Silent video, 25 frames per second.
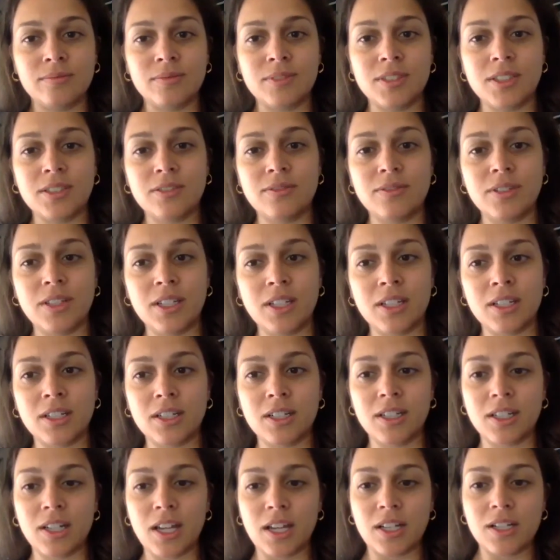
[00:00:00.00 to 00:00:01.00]
Just feeling
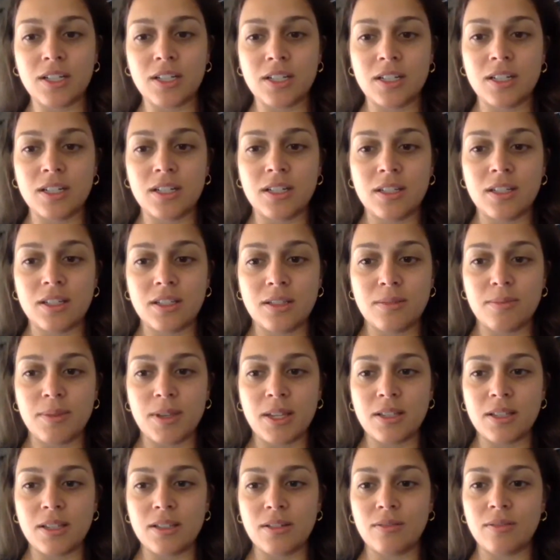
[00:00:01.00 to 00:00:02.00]
a connection to the
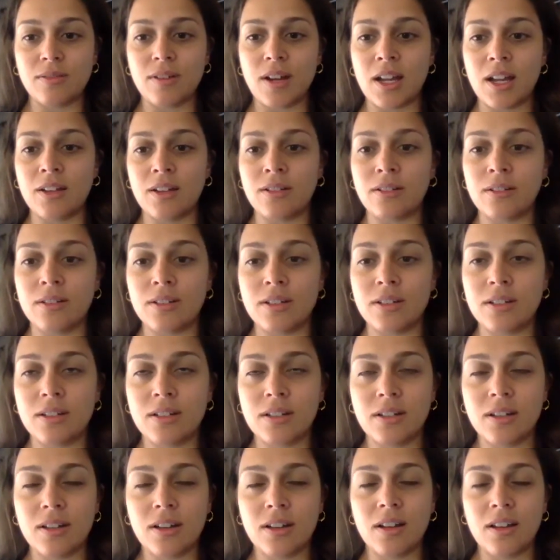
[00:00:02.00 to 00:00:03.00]
space around
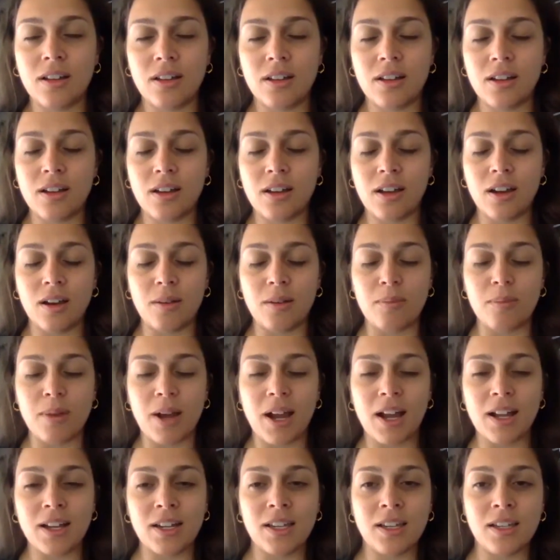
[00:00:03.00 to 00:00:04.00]
our
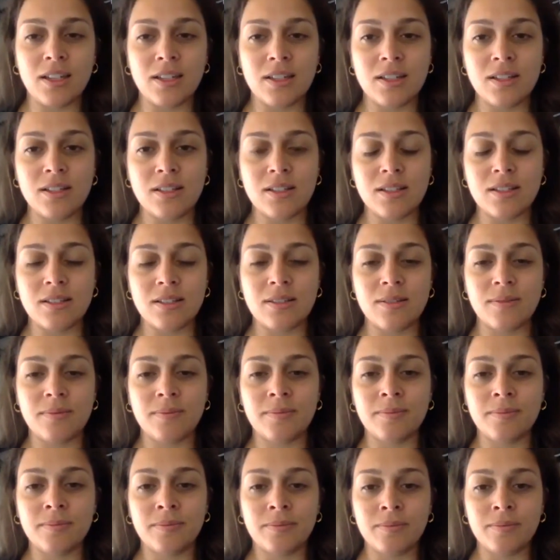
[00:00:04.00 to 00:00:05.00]
bodies,
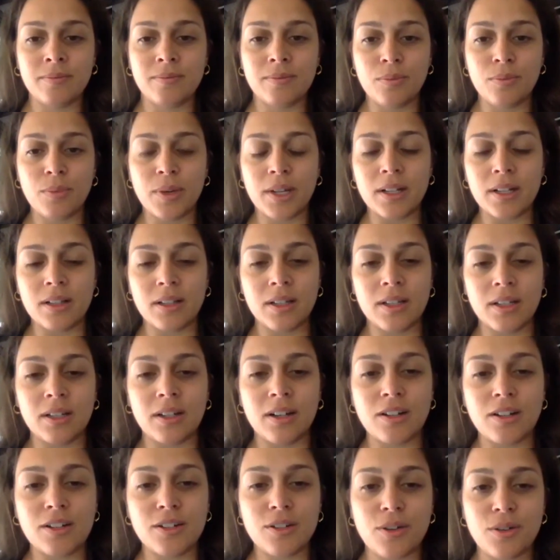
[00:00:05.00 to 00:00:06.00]
wiggling
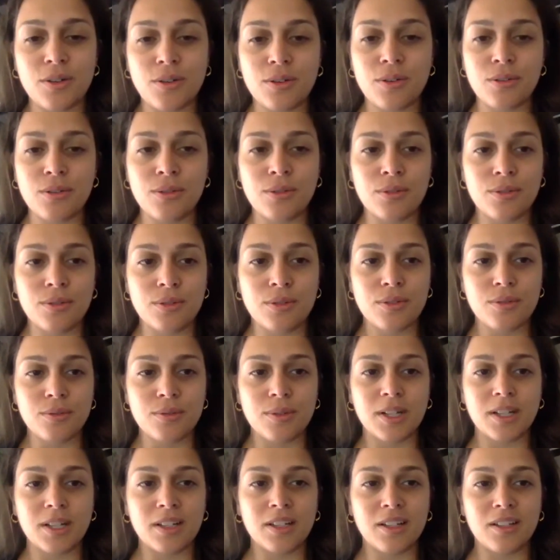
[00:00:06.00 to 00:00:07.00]
our toes,
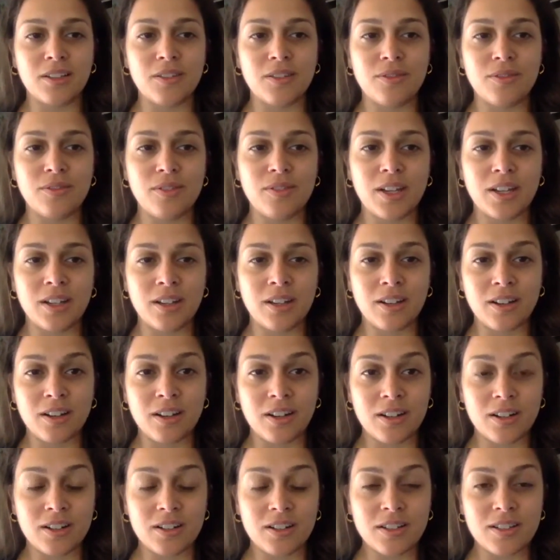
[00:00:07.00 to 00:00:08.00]
wiggling the
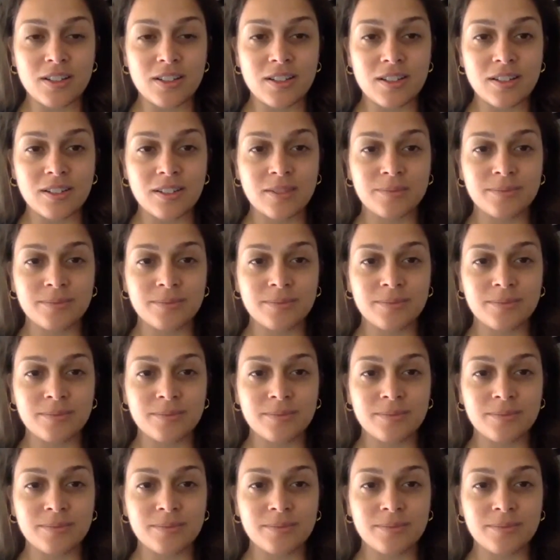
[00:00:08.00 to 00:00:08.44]
fingers,